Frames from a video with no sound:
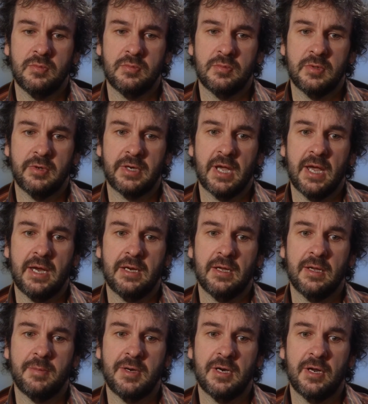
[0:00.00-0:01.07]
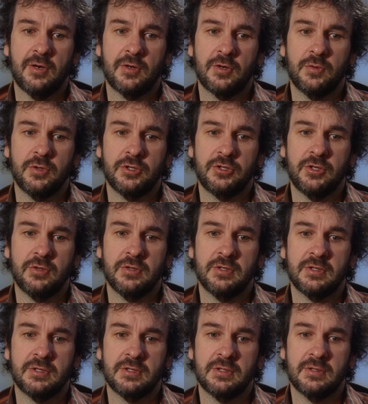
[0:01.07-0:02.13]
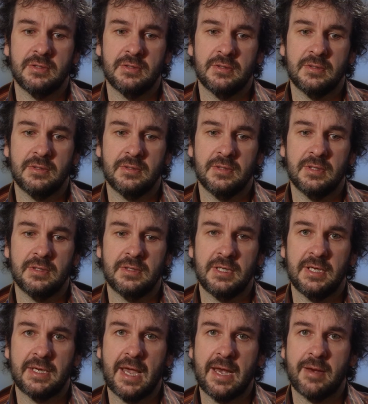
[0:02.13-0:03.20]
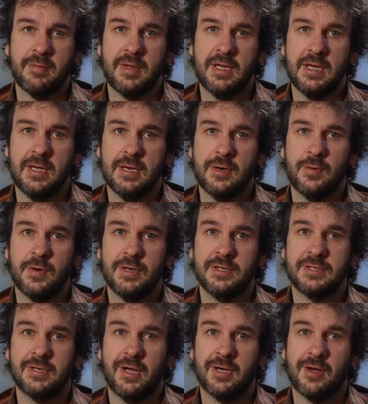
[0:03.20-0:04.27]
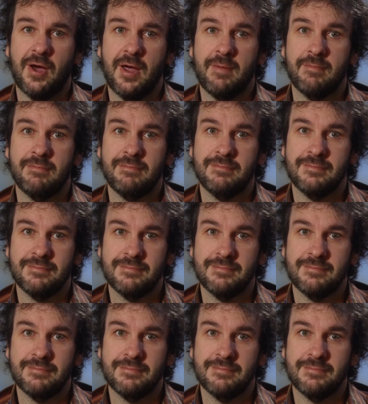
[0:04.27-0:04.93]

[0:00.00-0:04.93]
Where again, I mean, I look at all the students at the academy here, and it's like I'm